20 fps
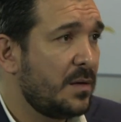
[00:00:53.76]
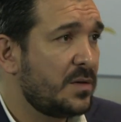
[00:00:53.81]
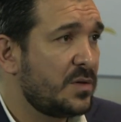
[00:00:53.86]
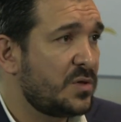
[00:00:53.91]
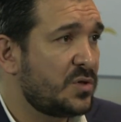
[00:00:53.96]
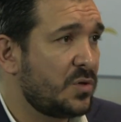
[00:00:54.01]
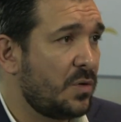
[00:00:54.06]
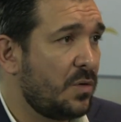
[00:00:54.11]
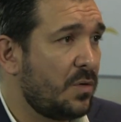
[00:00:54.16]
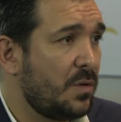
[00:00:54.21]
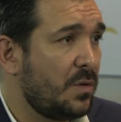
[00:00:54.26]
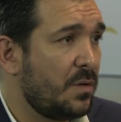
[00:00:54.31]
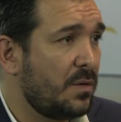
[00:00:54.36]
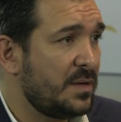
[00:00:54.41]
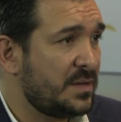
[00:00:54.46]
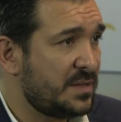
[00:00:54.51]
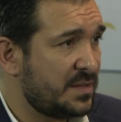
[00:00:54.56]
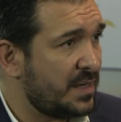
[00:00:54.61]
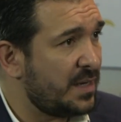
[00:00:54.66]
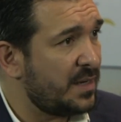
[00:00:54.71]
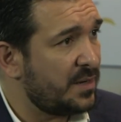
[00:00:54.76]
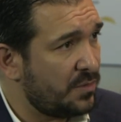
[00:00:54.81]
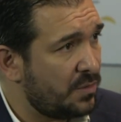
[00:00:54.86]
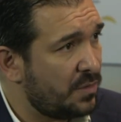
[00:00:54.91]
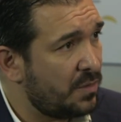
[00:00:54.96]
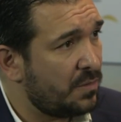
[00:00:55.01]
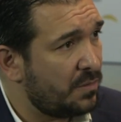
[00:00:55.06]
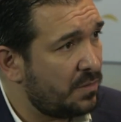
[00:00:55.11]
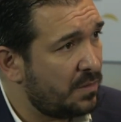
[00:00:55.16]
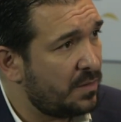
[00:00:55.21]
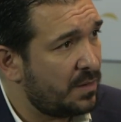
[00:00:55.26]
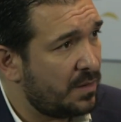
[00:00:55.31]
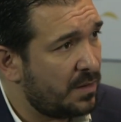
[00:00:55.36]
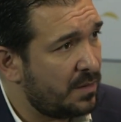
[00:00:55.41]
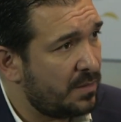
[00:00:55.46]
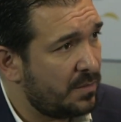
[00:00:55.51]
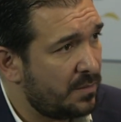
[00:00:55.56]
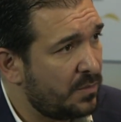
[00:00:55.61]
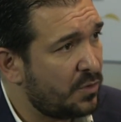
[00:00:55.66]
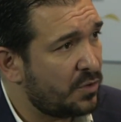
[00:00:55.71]
So it's, you
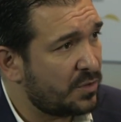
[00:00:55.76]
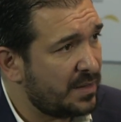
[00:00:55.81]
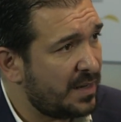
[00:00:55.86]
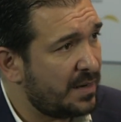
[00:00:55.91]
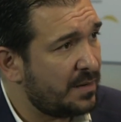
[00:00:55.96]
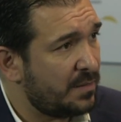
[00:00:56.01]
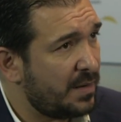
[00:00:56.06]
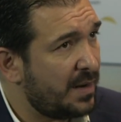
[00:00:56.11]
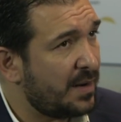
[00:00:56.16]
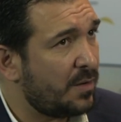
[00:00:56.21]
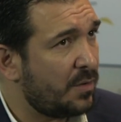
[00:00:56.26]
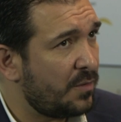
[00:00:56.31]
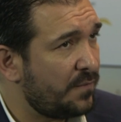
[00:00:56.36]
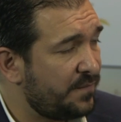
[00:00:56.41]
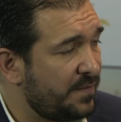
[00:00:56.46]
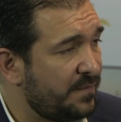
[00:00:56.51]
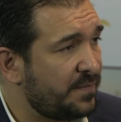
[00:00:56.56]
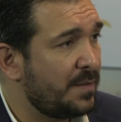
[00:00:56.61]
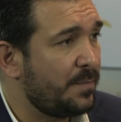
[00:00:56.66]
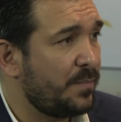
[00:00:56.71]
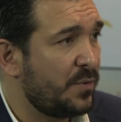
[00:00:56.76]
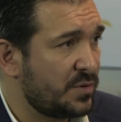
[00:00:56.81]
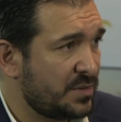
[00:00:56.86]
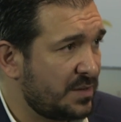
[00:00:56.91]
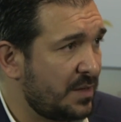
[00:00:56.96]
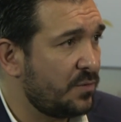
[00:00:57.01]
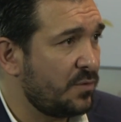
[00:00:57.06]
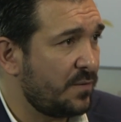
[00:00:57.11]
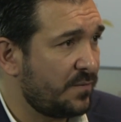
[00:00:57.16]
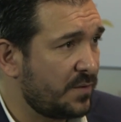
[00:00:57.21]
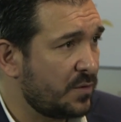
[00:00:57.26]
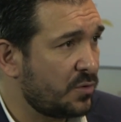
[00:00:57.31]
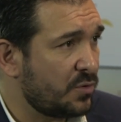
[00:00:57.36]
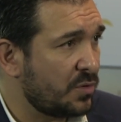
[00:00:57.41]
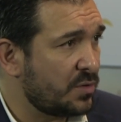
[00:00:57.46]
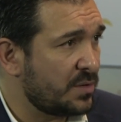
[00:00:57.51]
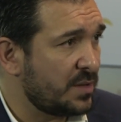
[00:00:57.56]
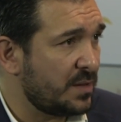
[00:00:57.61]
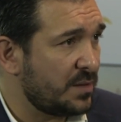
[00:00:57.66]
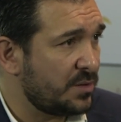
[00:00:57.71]
know, more than around 50% of the
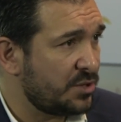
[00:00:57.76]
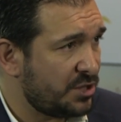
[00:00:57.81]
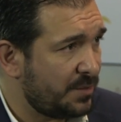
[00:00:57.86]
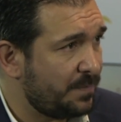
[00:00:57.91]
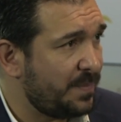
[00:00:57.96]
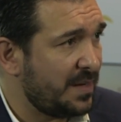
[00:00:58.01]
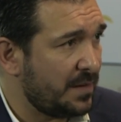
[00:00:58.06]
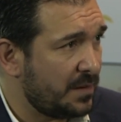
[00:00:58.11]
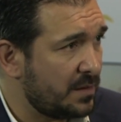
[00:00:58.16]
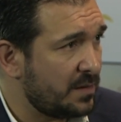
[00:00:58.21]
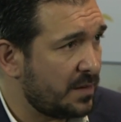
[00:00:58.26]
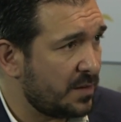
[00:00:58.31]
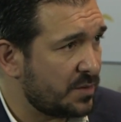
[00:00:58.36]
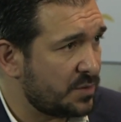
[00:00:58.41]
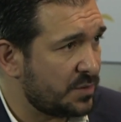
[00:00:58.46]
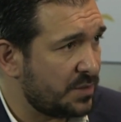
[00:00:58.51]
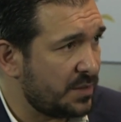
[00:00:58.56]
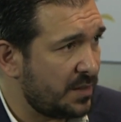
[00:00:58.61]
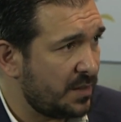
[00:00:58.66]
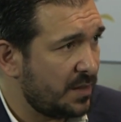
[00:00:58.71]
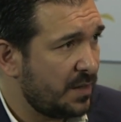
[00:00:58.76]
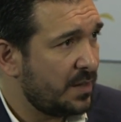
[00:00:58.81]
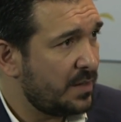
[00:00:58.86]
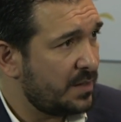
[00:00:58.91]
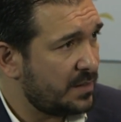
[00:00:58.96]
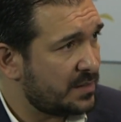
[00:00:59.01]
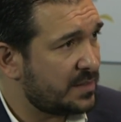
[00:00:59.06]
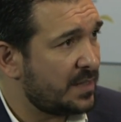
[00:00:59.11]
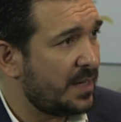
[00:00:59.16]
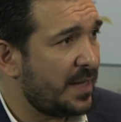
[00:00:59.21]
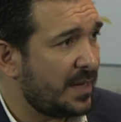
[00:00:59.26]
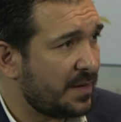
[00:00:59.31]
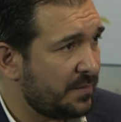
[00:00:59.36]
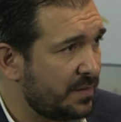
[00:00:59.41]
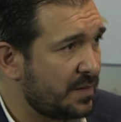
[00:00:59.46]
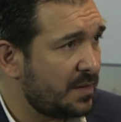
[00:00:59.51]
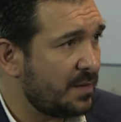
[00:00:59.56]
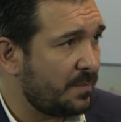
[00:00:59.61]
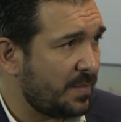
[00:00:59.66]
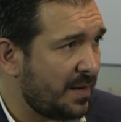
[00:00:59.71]
total shipping industry is lying
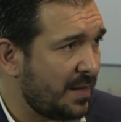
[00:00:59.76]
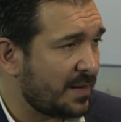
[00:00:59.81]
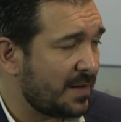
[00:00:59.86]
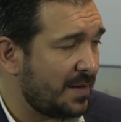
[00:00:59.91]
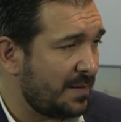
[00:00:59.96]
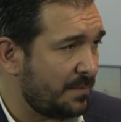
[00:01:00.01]
with the bulk